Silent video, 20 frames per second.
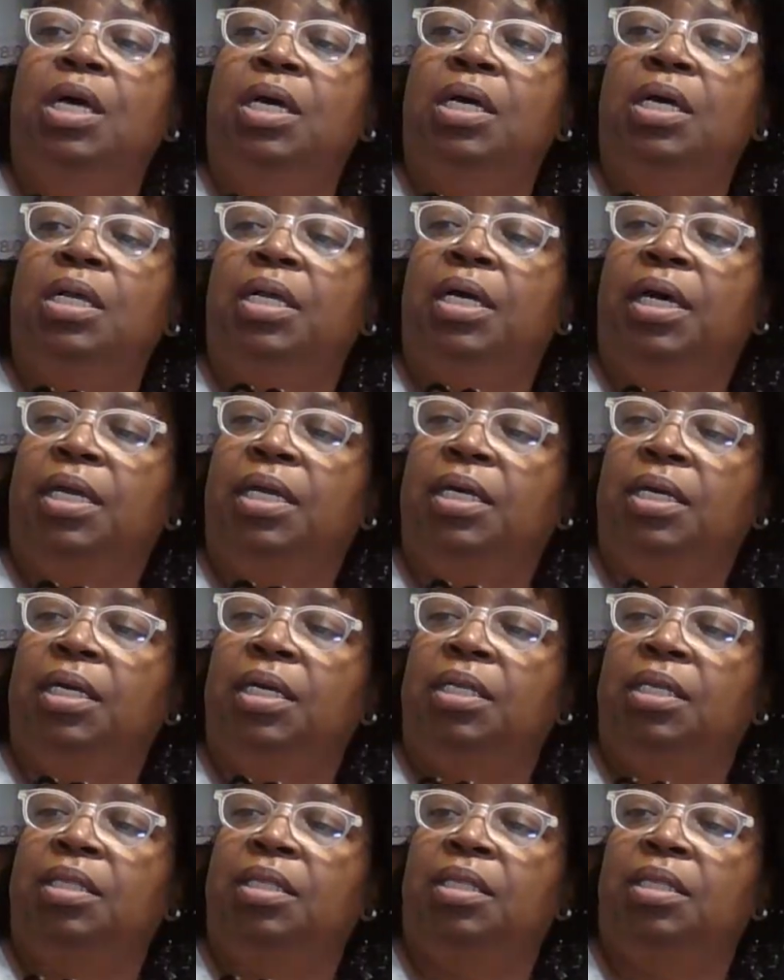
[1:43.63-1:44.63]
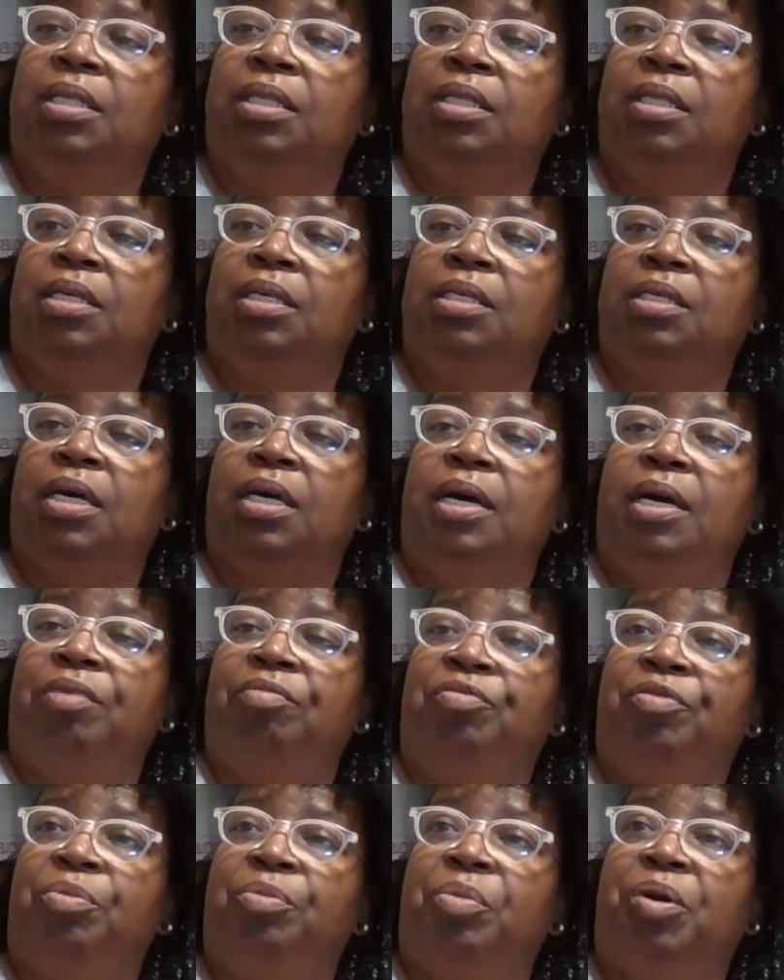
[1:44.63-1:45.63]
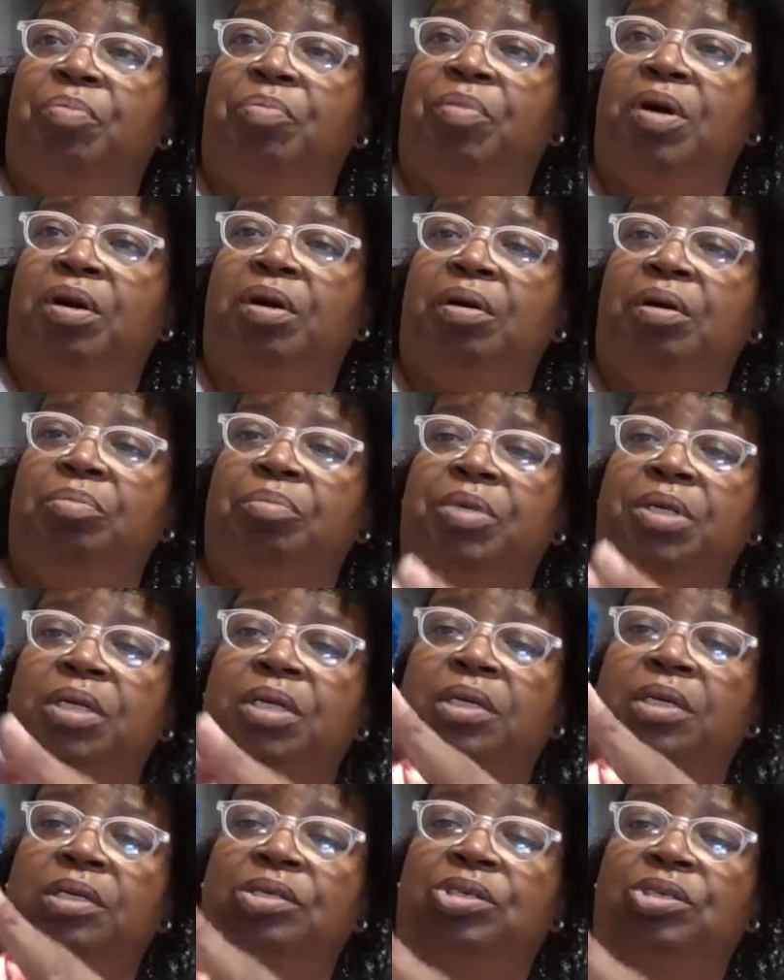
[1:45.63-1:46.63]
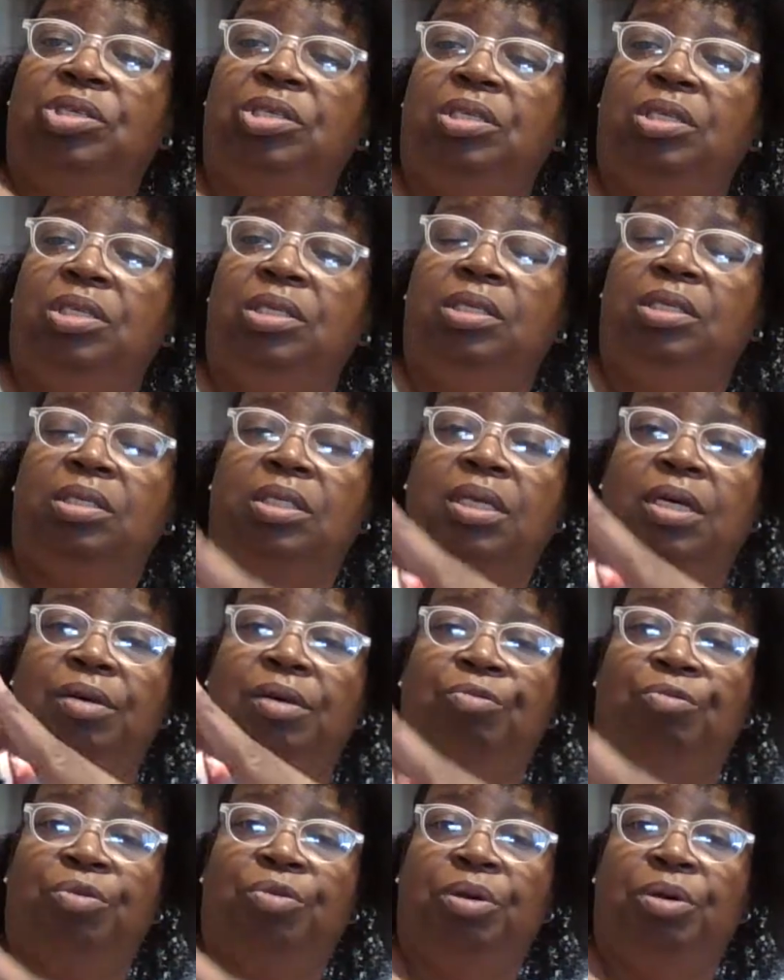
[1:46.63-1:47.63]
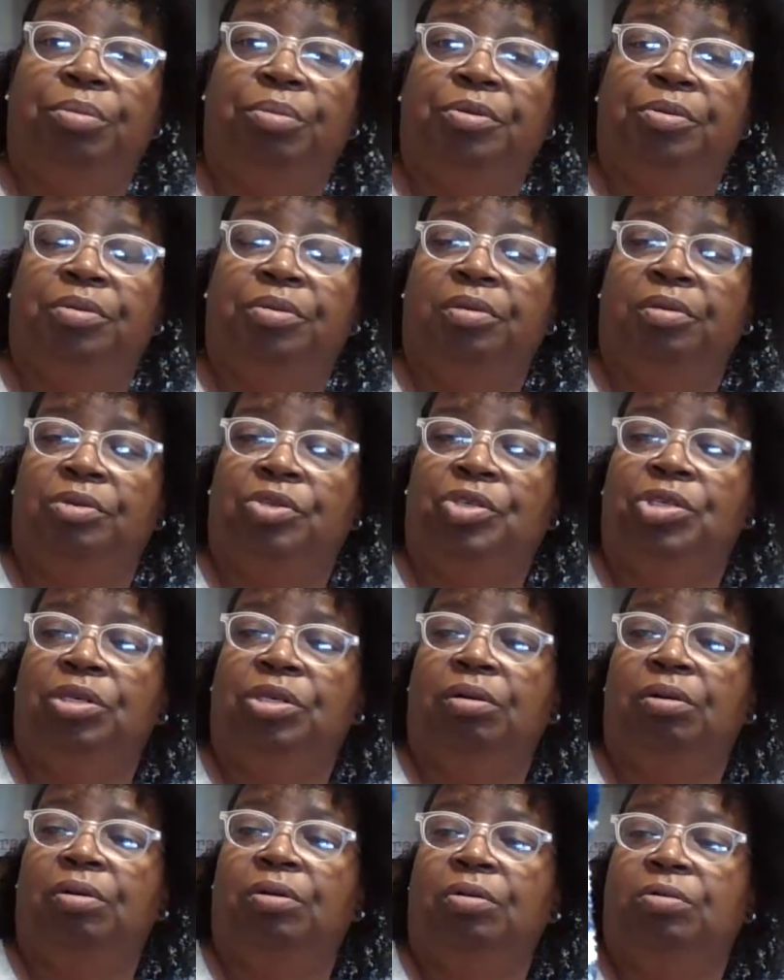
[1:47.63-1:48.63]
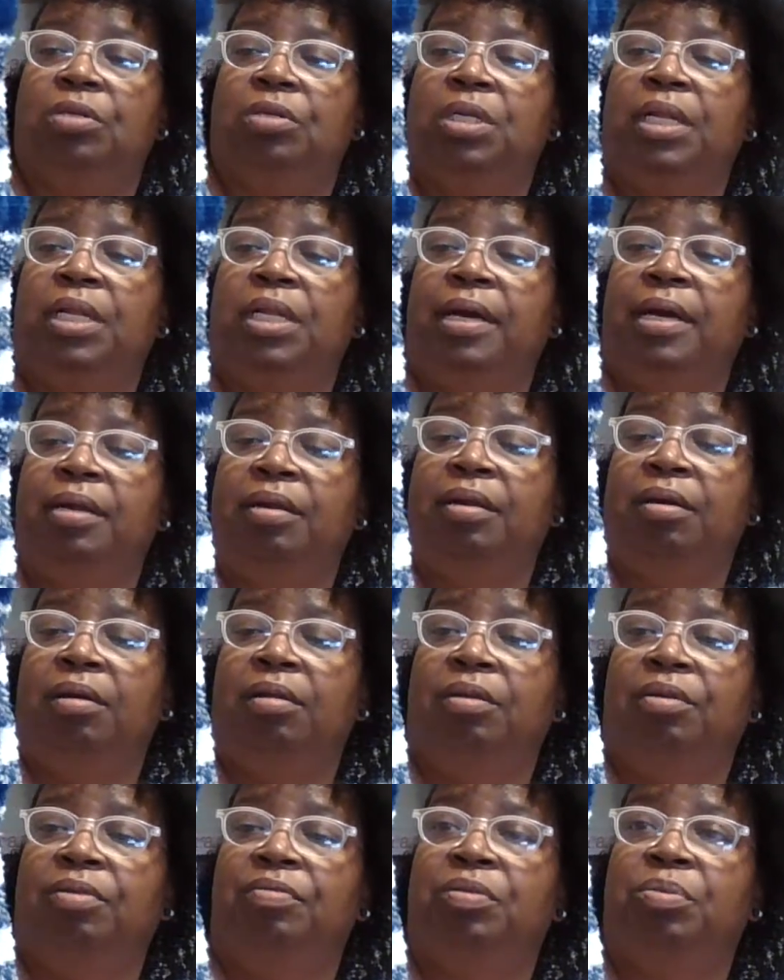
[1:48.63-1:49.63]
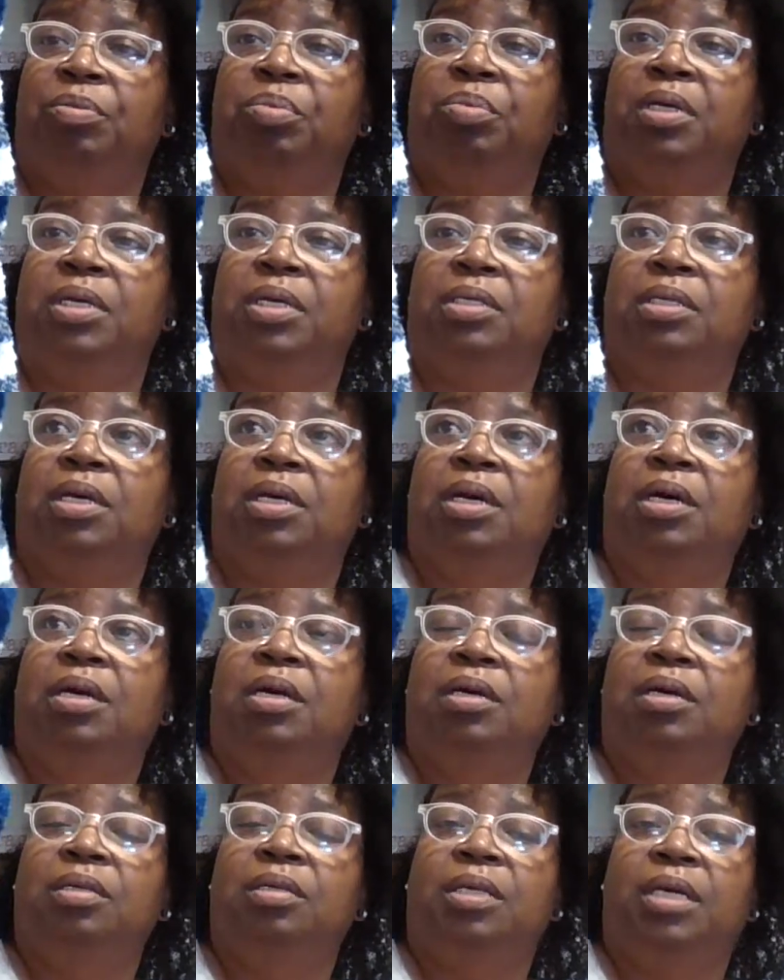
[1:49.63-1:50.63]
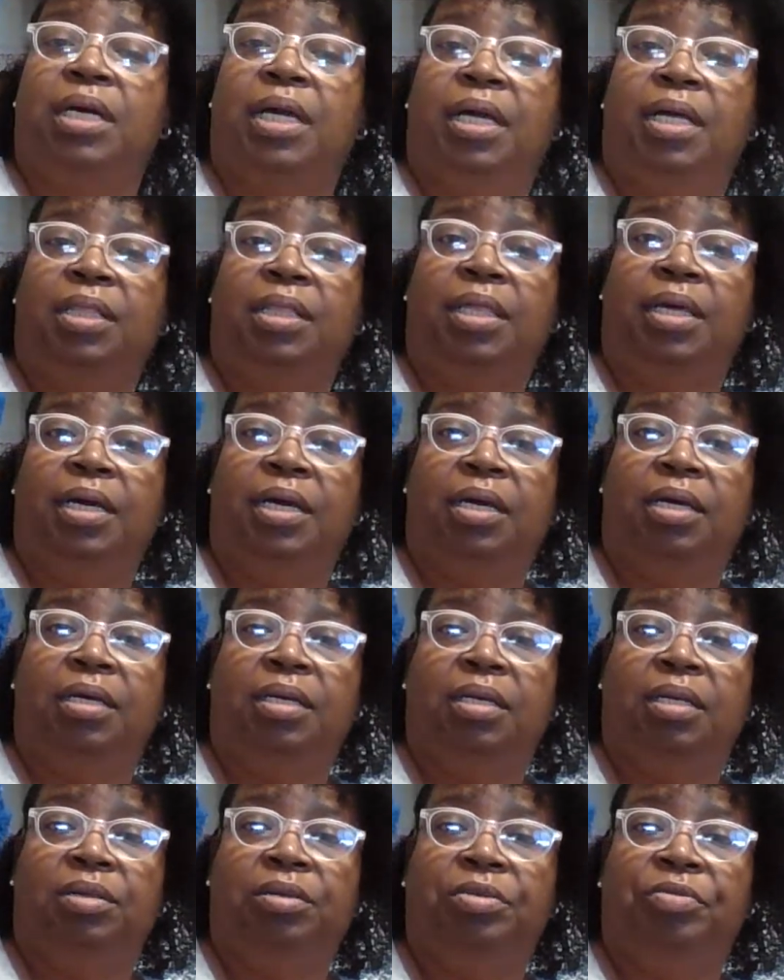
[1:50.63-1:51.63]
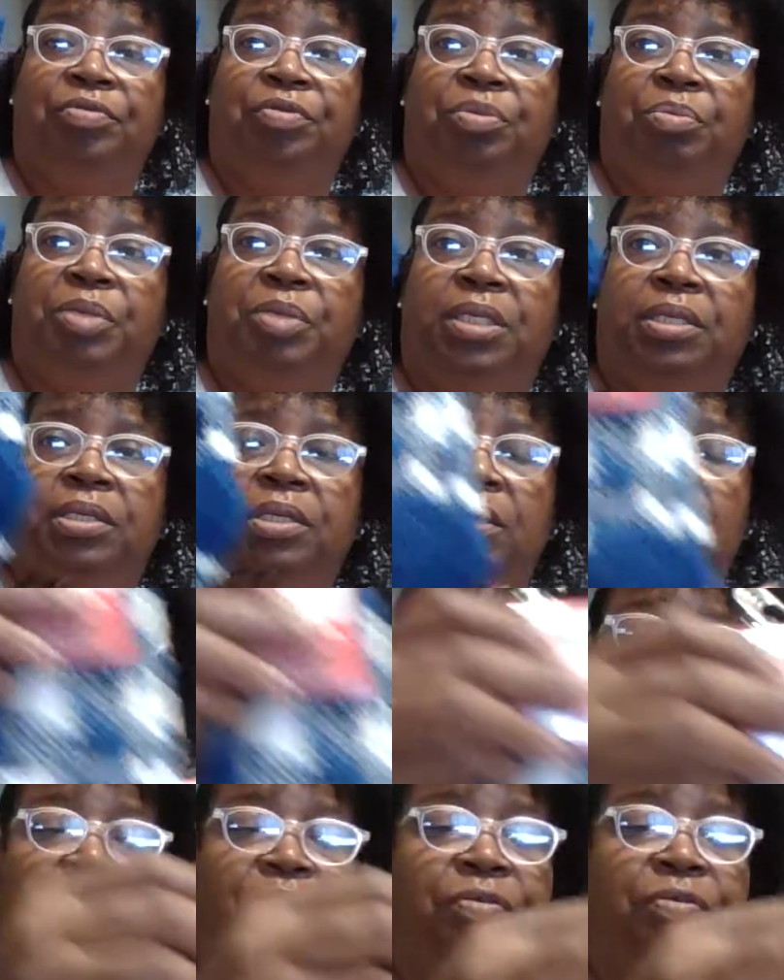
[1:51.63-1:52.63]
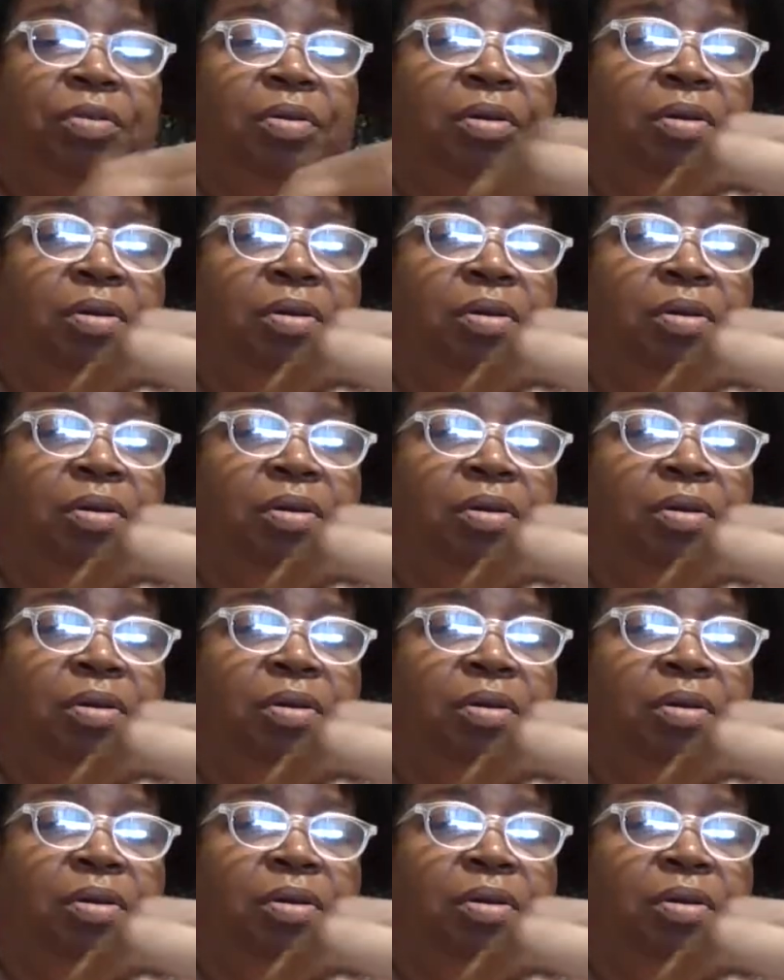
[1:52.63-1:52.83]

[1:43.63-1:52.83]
Now I didn't get this kind for my mom because she needs that rubber so she don't go sliding all over the place. So I got that color for myself.